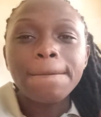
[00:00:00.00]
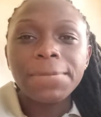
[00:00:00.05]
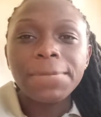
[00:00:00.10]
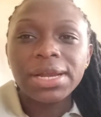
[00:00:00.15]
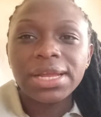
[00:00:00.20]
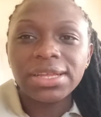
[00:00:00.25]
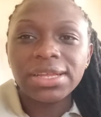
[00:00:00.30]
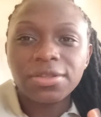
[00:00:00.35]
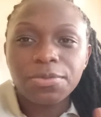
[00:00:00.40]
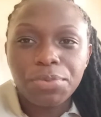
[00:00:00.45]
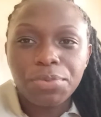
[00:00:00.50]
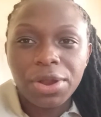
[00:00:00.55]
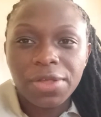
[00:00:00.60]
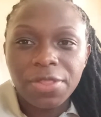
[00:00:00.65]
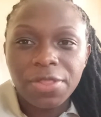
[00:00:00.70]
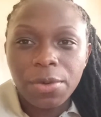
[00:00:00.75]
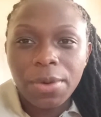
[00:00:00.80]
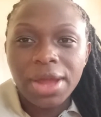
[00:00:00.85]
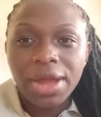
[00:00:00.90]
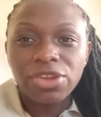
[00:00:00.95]
Please
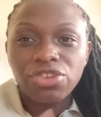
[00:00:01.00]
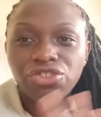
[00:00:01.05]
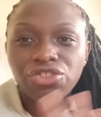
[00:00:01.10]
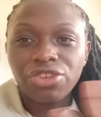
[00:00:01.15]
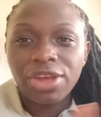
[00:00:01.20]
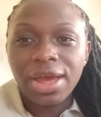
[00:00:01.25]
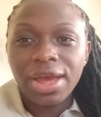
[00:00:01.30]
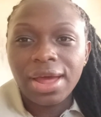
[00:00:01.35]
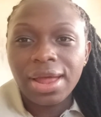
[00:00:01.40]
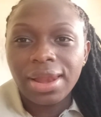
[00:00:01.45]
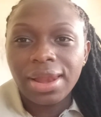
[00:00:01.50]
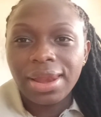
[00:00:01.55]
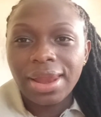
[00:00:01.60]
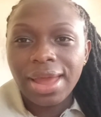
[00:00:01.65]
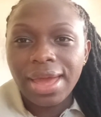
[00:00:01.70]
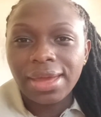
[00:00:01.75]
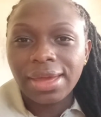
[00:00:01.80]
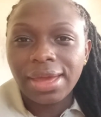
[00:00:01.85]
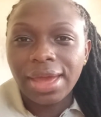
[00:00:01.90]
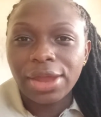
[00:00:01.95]
spread the word, share,
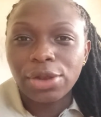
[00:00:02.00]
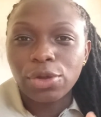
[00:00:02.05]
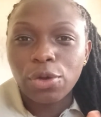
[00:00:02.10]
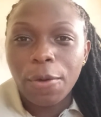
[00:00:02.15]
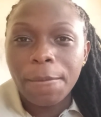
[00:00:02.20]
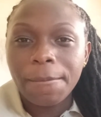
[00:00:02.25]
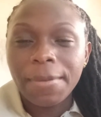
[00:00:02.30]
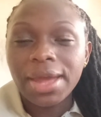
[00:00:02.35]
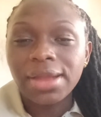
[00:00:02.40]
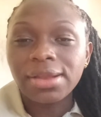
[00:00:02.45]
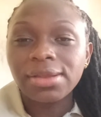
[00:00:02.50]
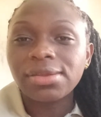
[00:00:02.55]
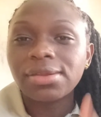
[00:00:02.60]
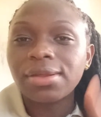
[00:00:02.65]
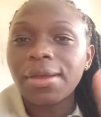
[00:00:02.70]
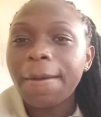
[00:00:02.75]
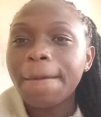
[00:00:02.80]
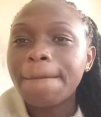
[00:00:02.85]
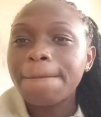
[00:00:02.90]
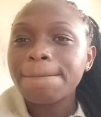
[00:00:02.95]
like, and comment.